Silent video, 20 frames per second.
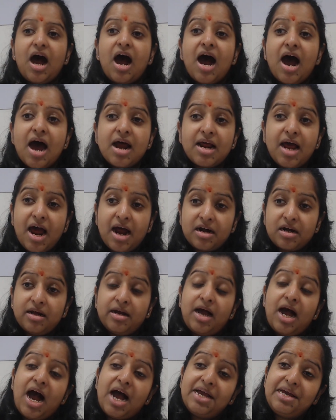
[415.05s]
are at
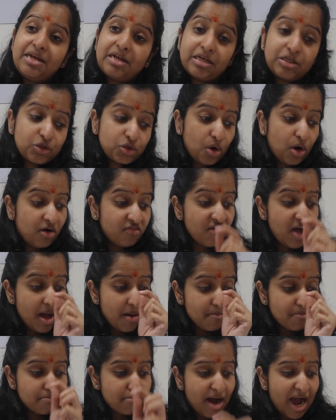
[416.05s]
a high risk of
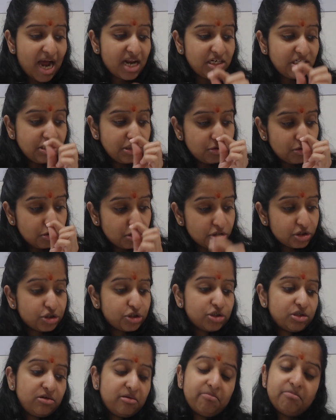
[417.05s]

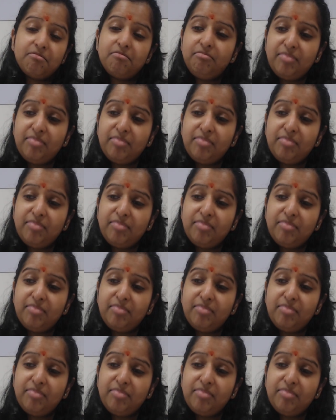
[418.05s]
malnutrition,